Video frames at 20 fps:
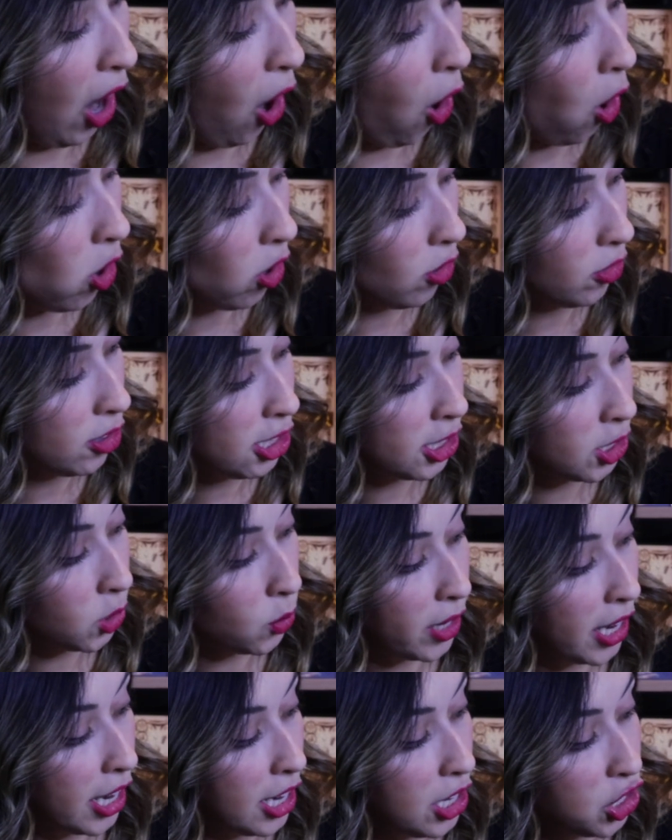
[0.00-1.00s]
All of these
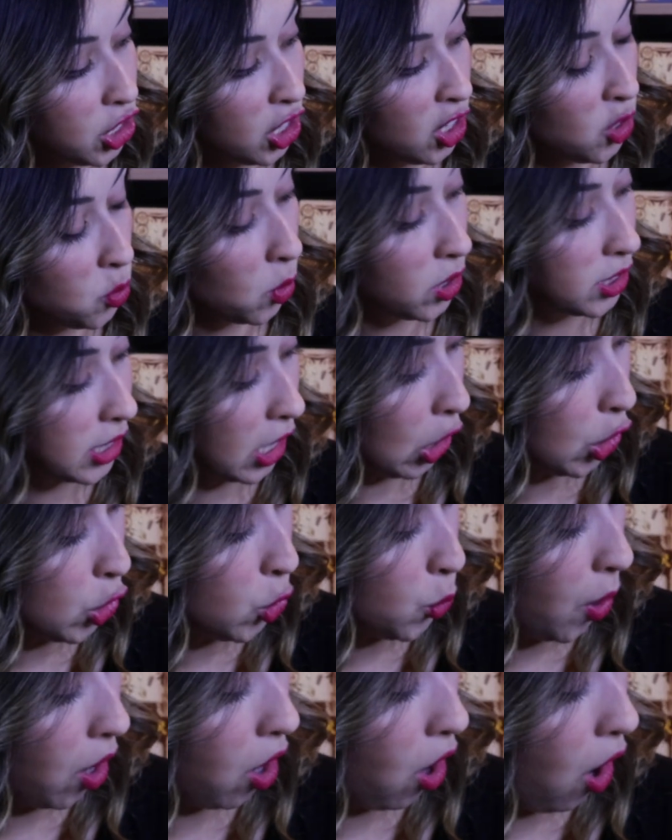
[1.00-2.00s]
locations will tell you
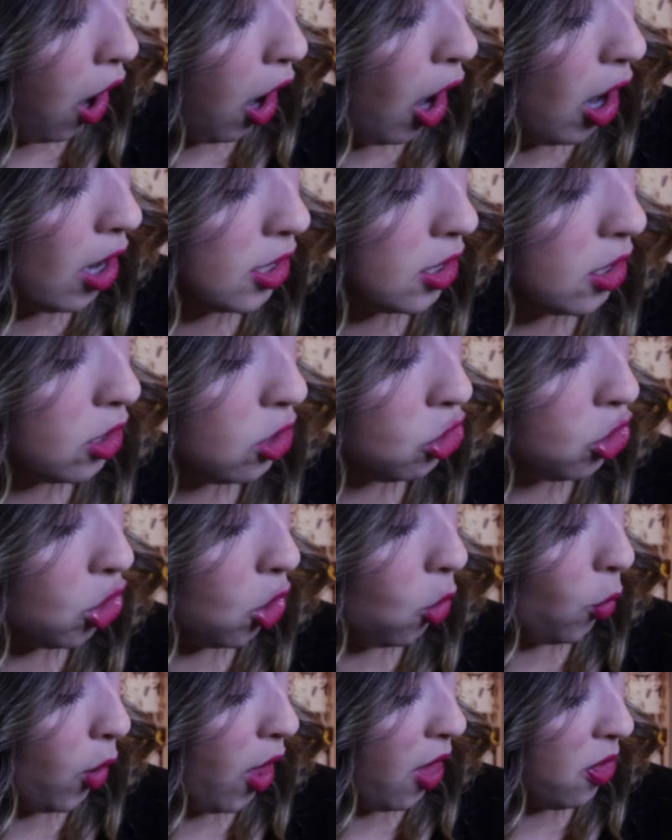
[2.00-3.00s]
what cost.
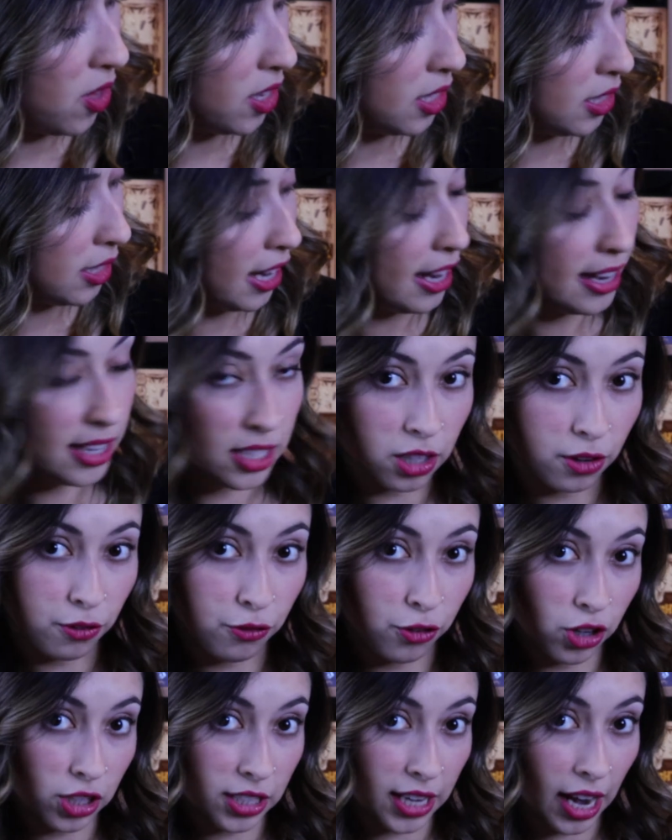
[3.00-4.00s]
So in this case, the
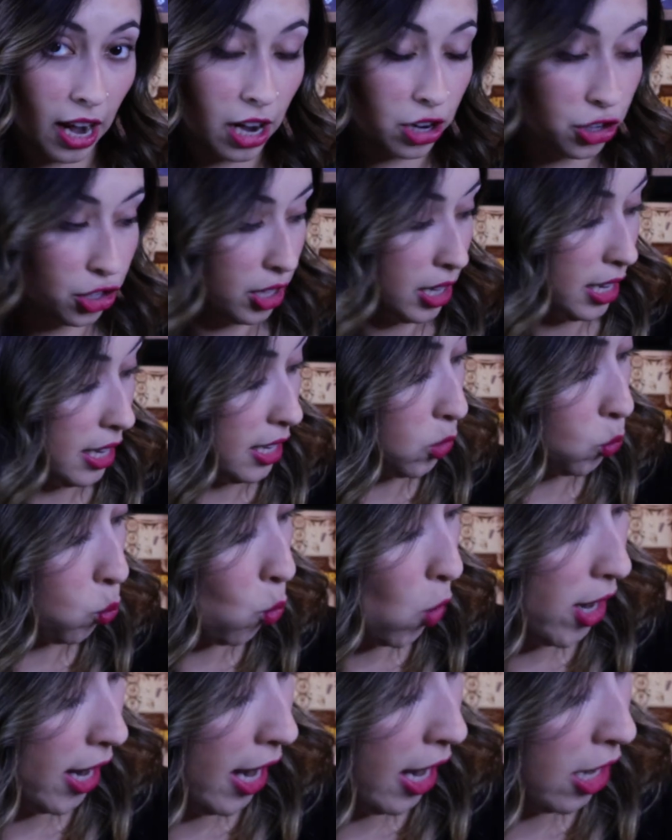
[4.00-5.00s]
first action is
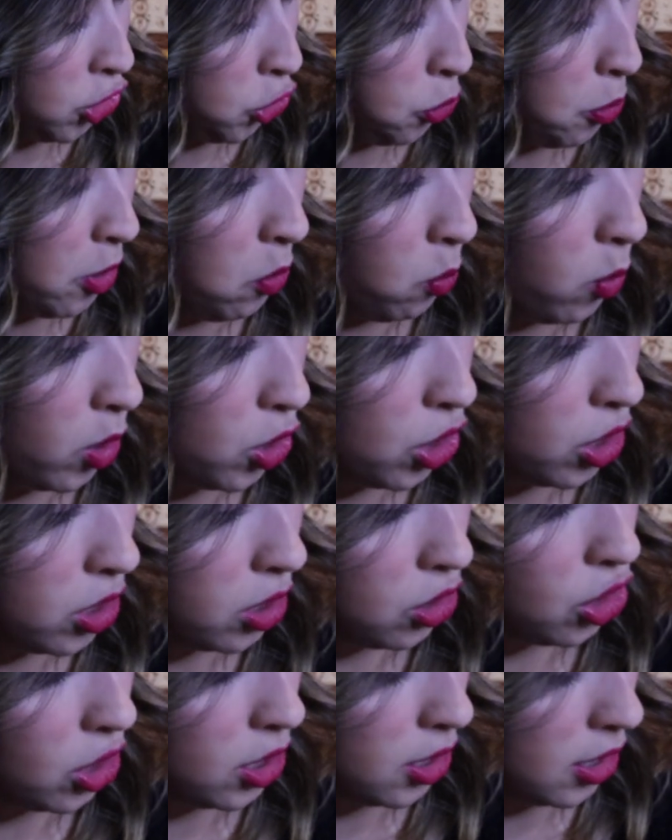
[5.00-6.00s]
1 henchman, which is
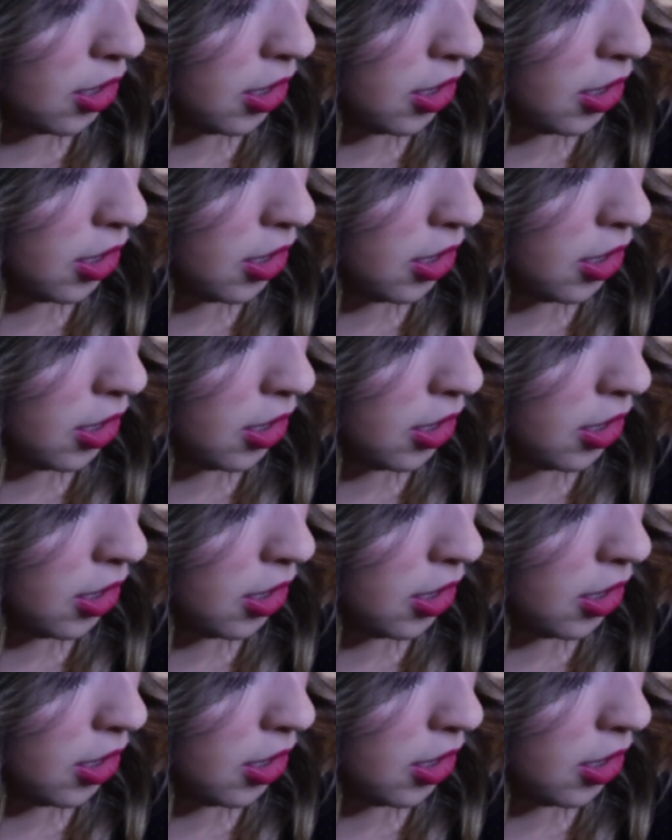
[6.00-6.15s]
just the